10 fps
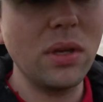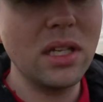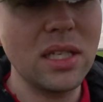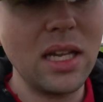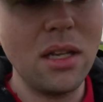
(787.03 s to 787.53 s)
We
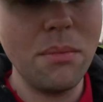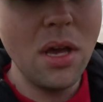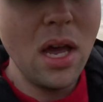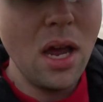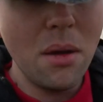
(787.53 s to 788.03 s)
can send them
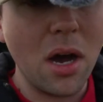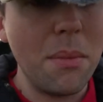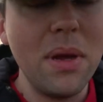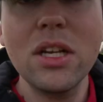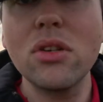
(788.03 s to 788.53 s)

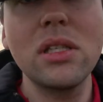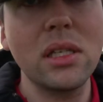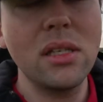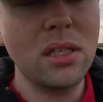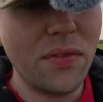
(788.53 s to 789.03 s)
military
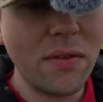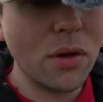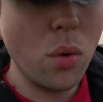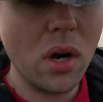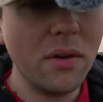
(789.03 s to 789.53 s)
assistance if they
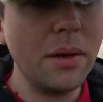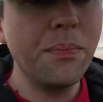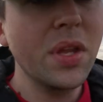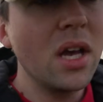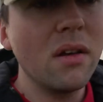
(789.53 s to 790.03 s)
require it,
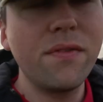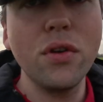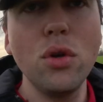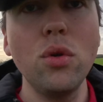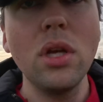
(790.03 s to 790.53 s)

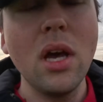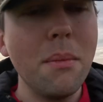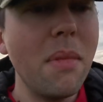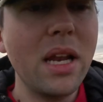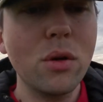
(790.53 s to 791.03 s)
food,
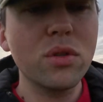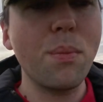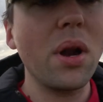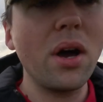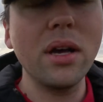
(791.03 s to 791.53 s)
medical
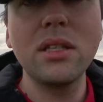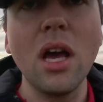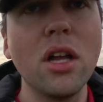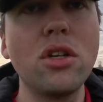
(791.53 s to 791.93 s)
supplies,